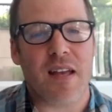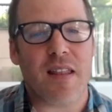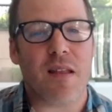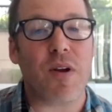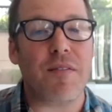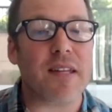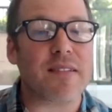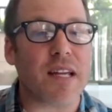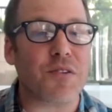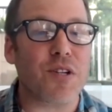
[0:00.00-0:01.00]
The previous
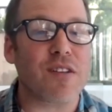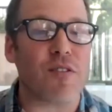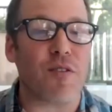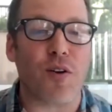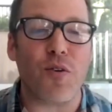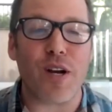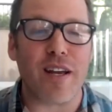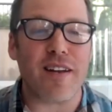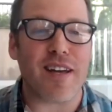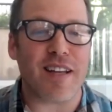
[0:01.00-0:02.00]
sessions are
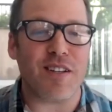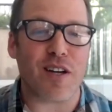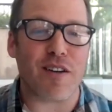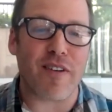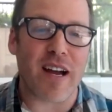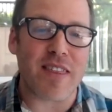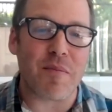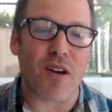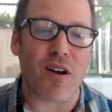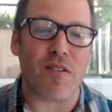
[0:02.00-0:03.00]
recorded and you can find
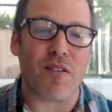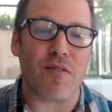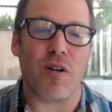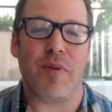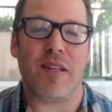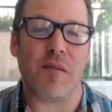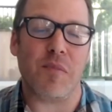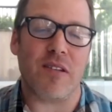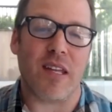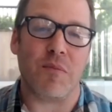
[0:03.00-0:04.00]
them on our Royal BC
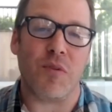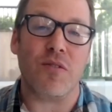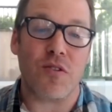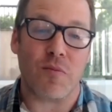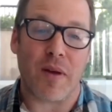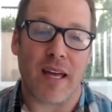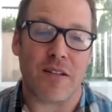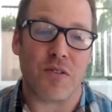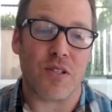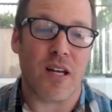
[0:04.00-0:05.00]
Museum YouTube
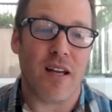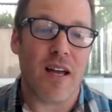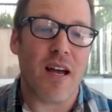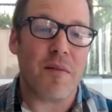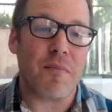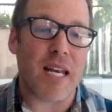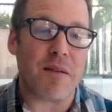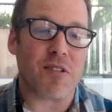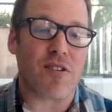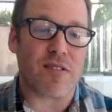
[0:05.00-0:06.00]
page. My
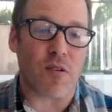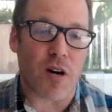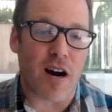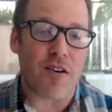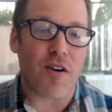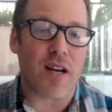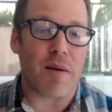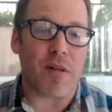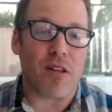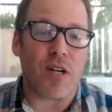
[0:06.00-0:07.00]
name is Chris O'Connor and
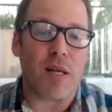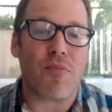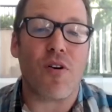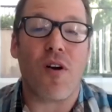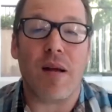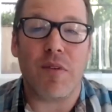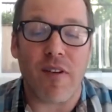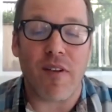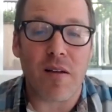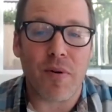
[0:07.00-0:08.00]
I'm a learning program
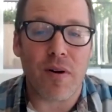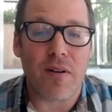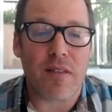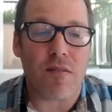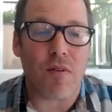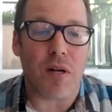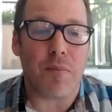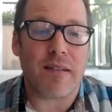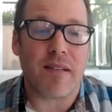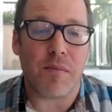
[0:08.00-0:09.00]
developer at the Royal
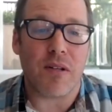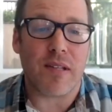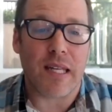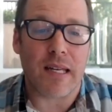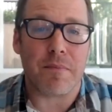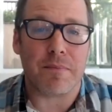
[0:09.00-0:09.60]
BC Museum.